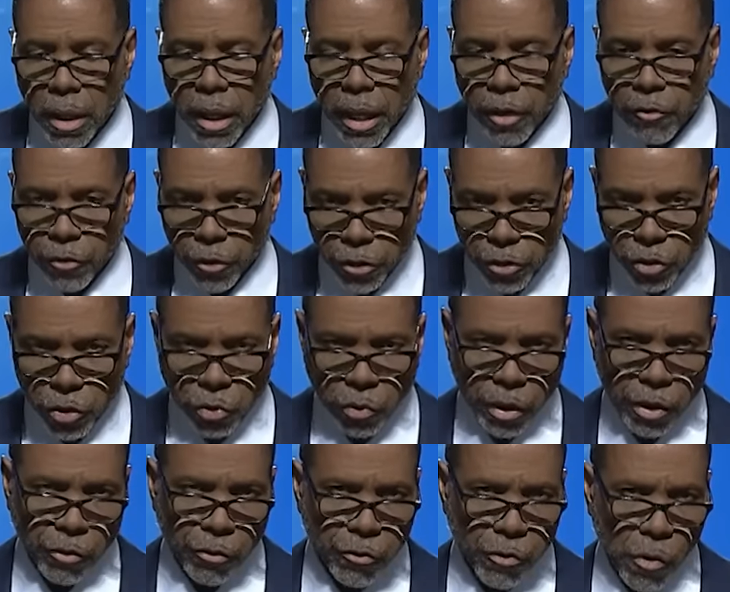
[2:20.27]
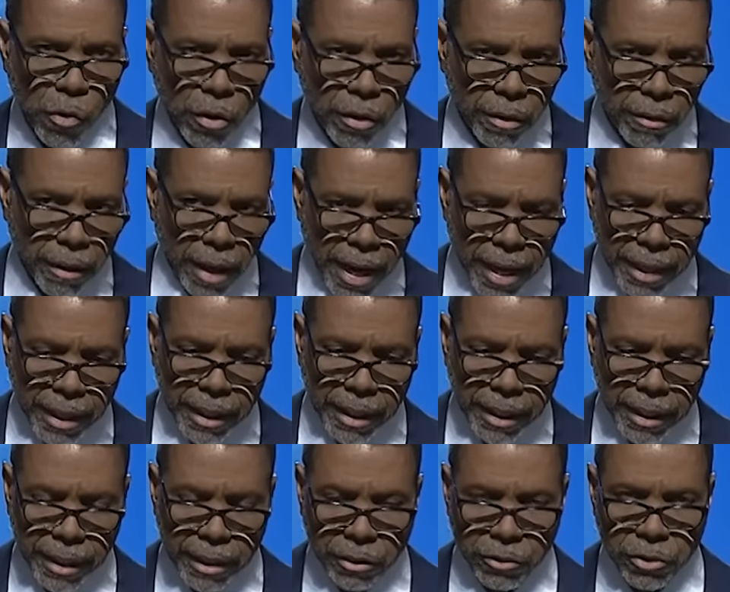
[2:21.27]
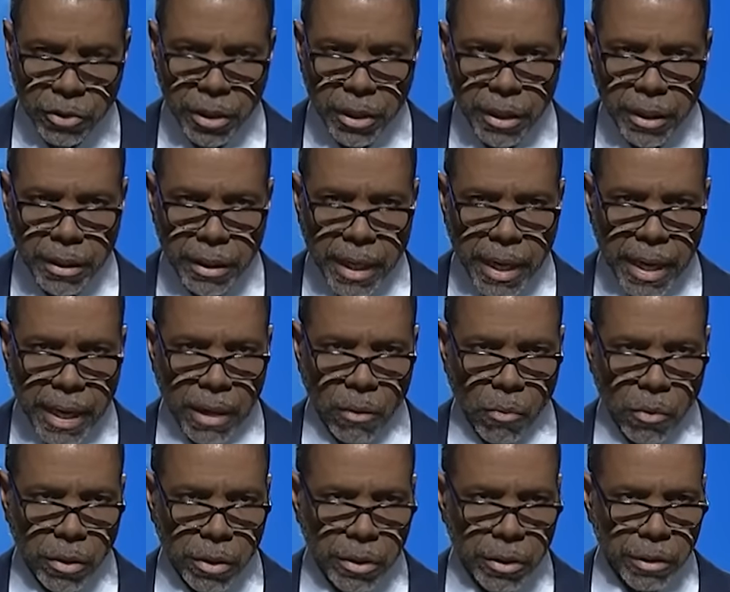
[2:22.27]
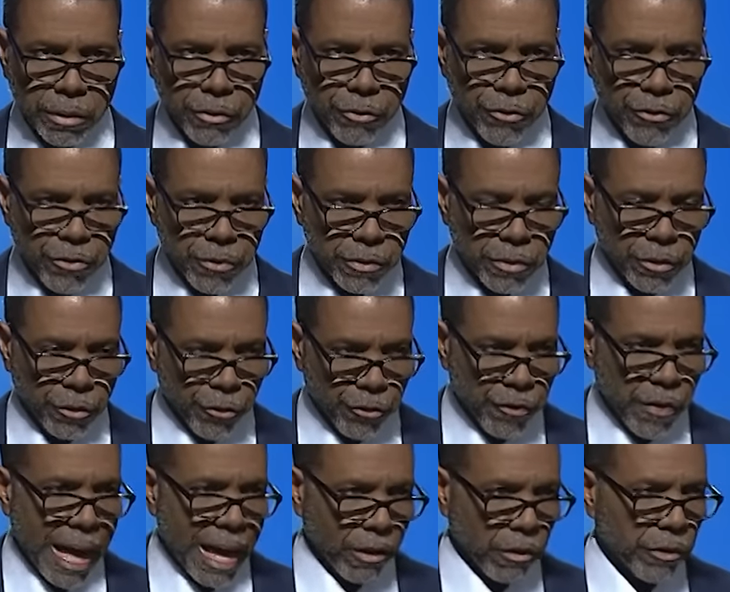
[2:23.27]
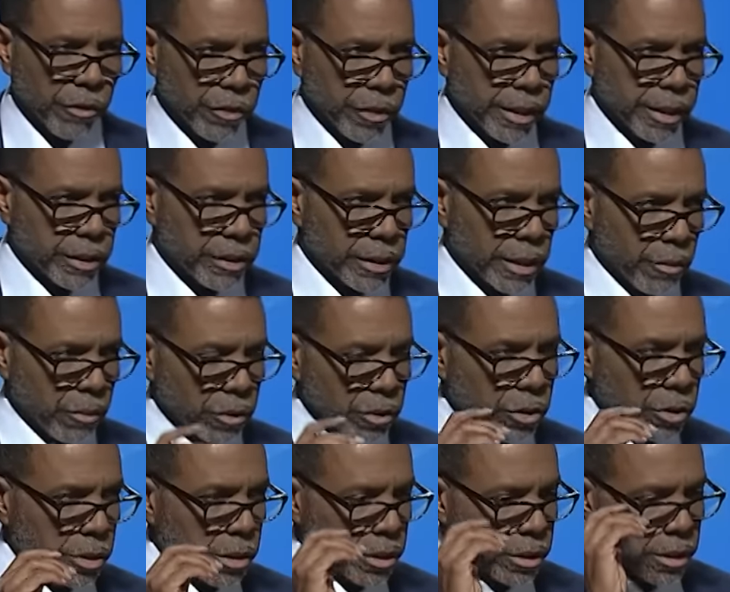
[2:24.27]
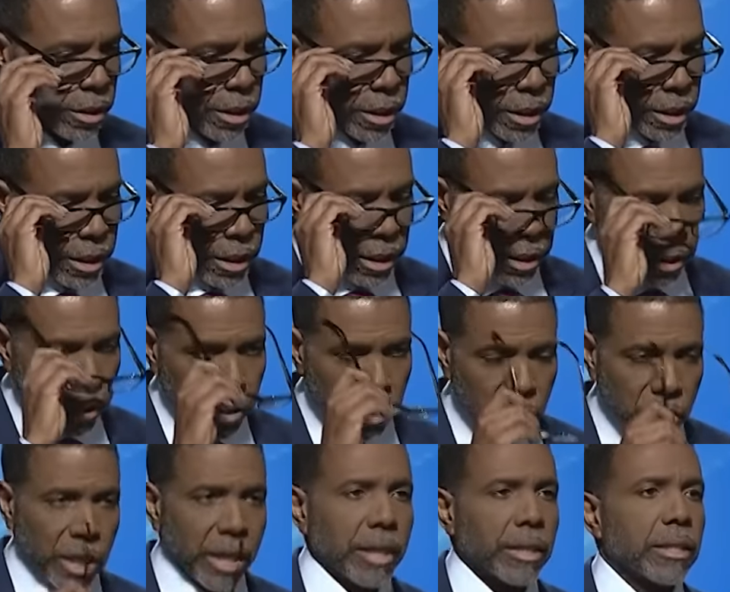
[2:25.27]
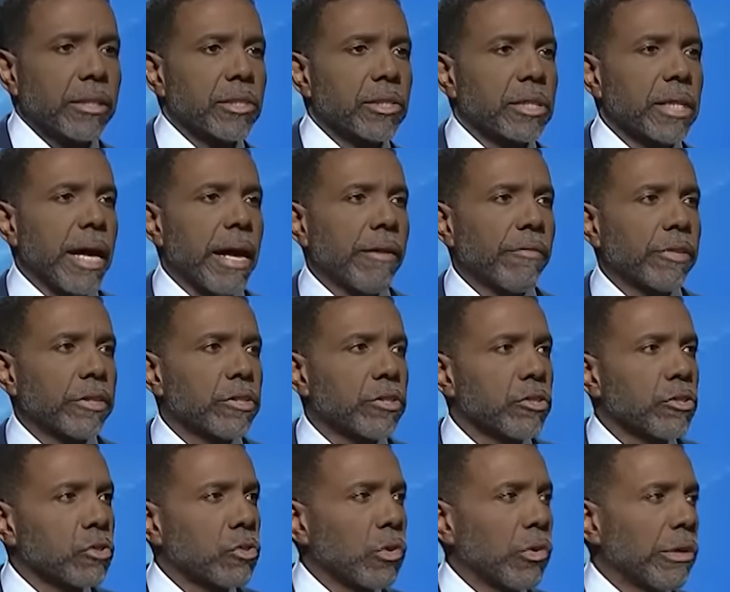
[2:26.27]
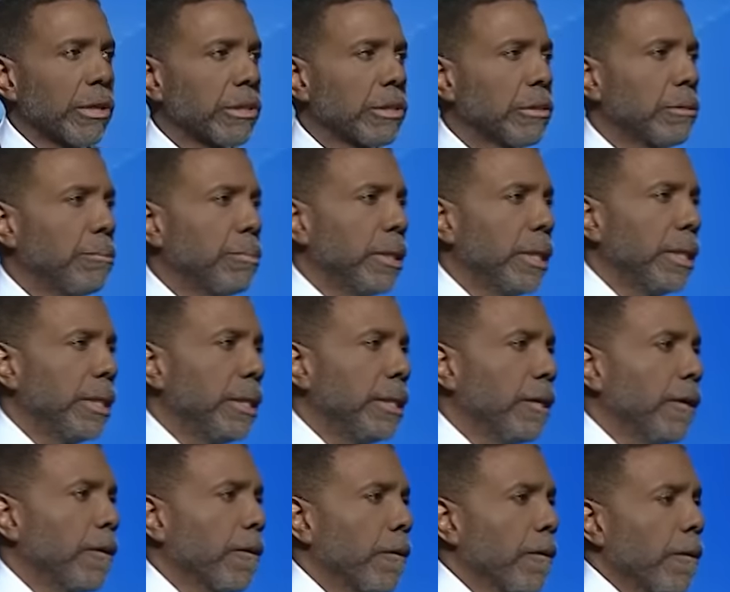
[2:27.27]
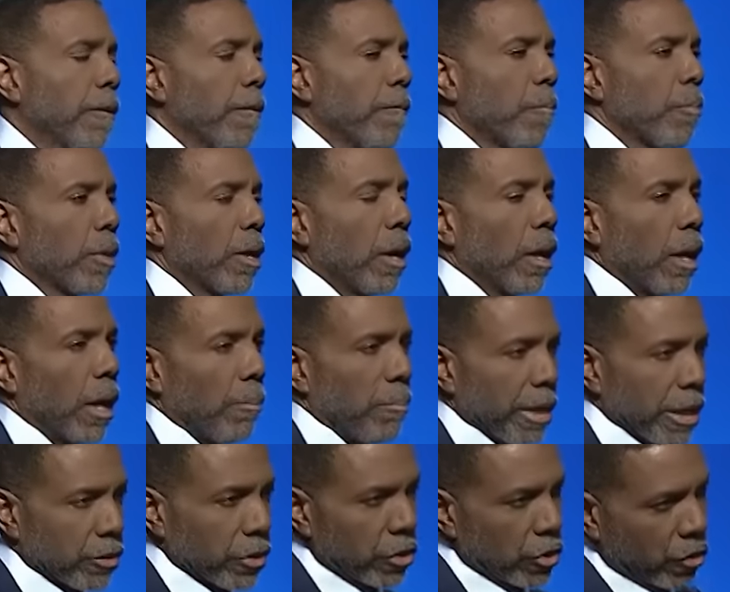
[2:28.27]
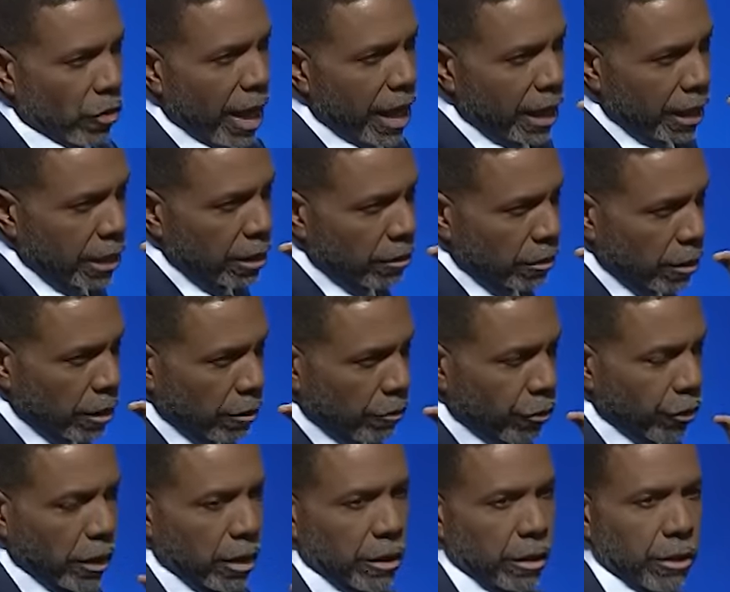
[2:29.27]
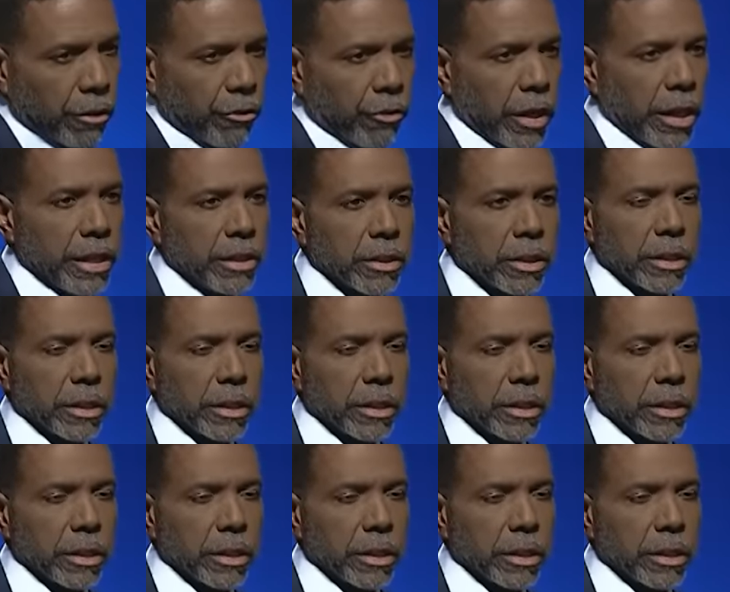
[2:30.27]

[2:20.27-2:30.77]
and verse 24 out of the NLT. Now, I want you to follow this. I want you to check this out. This is going to be a message right in front of your face